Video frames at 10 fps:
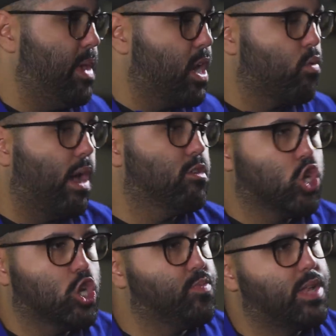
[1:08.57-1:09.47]
being around
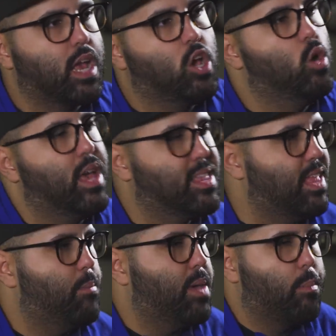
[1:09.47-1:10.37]
church but not go like
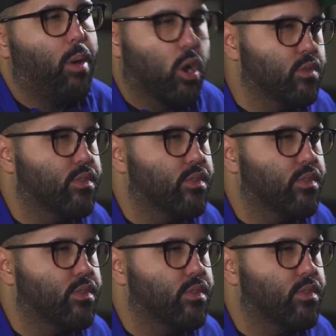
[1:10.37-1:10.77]
not being a part